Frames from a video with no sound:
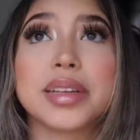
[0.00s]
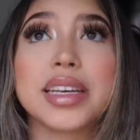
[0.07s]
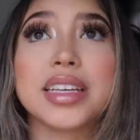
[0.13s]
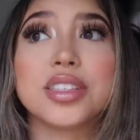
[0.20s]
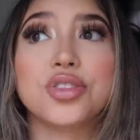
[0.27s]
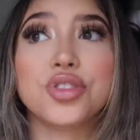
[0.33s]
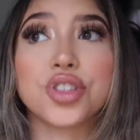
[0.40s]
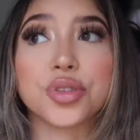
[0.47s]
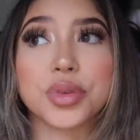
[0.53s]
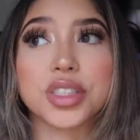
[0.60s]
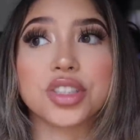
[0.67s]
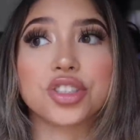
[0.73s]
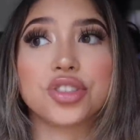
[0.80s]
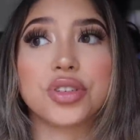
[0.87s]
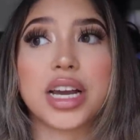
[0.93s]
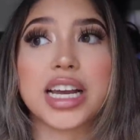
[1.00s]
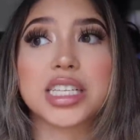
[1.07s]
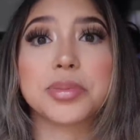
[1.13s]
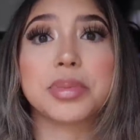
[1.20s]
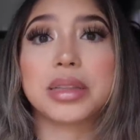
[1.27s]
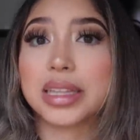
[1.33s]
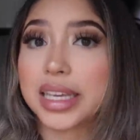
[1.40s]
please do your research, you
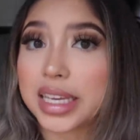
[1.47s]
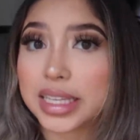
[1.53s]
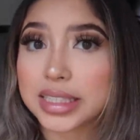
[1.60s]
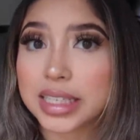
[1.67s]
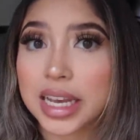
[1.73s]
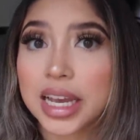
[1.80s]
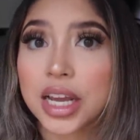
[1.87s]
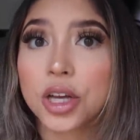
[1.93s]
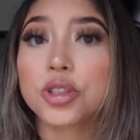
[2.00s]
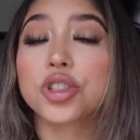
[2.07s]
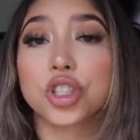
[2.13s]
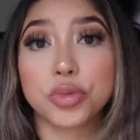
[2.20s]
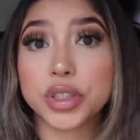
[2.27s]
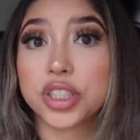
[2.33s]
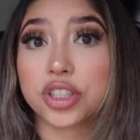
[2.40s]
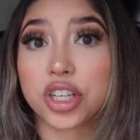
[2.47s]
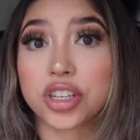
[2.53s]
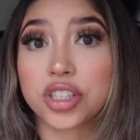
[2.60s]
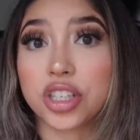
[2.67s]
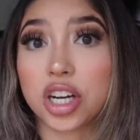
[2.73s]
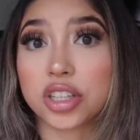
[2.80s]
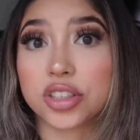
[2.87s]
guys. Please do your research on
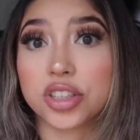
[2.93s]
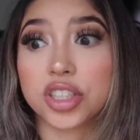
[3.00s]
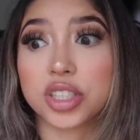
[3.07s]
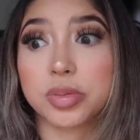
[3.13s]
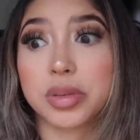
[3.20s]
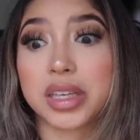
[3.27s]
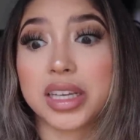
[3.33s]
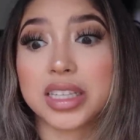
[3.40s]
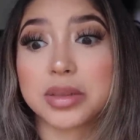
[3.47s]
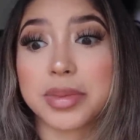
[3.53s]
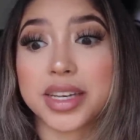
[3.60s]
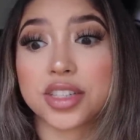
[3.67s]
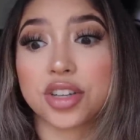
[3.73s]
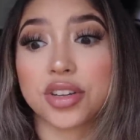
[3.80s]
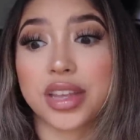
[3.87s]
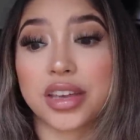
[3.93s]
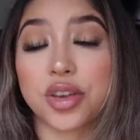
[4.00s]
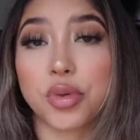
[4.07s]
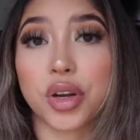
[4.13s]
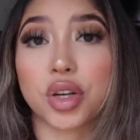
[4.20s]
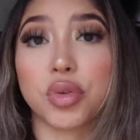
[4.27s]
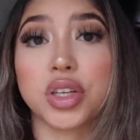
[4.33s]
your doctors. Please make sure that
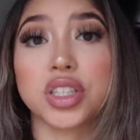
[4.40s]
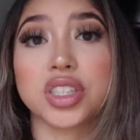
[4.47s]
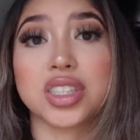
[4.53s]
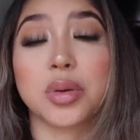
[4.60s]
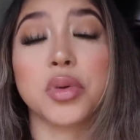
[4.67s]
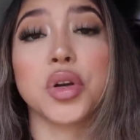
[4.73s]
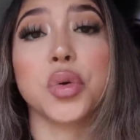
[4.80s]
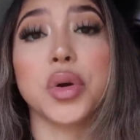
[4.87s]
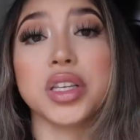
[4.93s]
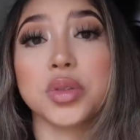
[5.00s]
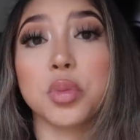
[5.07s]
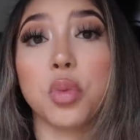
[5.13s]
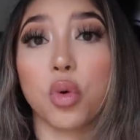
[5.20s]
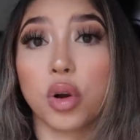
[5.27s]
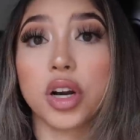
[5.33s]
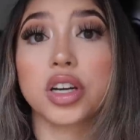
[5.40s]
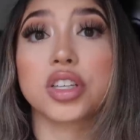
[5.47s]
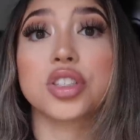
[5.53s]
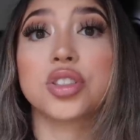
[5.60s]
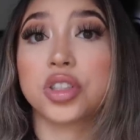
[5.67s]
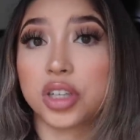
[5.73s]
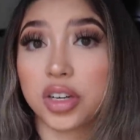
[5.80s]
you are going to someone who is board
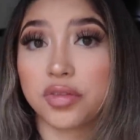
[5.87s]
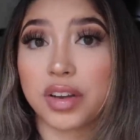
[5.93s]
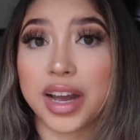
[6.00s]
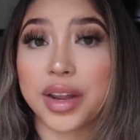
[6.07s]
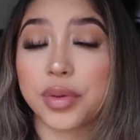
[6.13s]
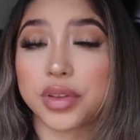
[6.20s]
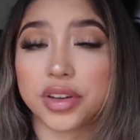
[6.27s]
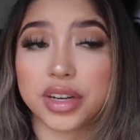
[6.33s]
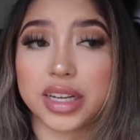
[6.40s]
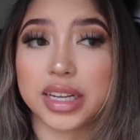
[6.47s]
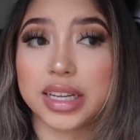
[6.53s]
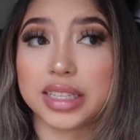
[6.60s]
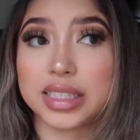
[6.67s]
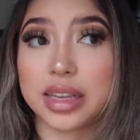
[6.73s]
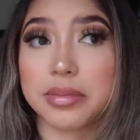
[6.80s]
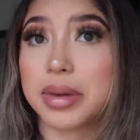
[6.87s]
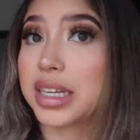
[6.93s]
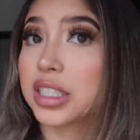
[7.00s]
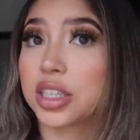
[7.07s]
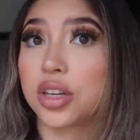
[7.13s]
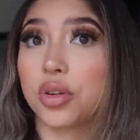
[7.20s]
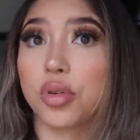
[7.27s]
certified, whether it is in
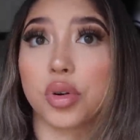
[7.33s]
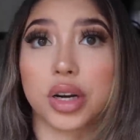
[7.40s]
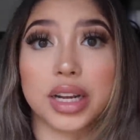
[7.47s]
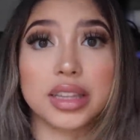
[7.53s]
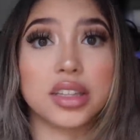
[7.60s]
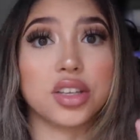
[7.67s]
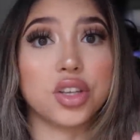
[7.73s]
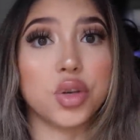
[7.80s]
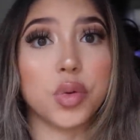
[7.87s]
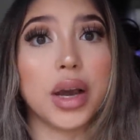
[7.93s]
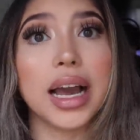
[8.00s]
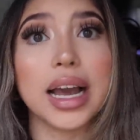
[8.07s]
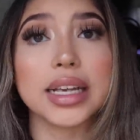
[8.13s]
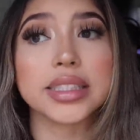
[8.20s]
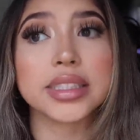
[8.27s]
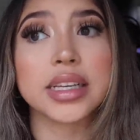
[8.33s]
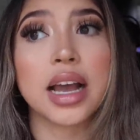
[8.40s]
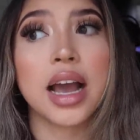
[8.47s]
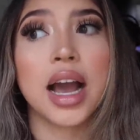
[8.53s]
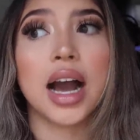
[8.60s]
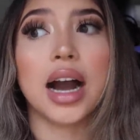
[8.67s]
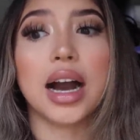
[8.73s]
Mexico or in the US.
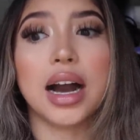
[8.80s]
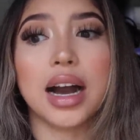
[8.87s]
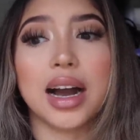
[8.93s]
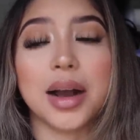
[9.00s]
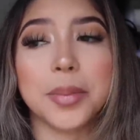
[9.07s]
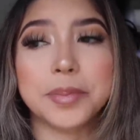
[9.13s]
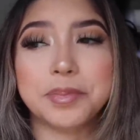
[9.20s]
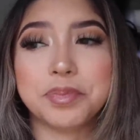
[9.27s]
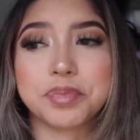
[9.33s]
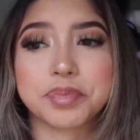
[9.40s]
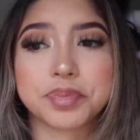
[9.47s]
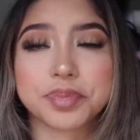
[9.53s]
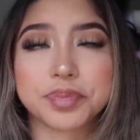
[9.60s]
And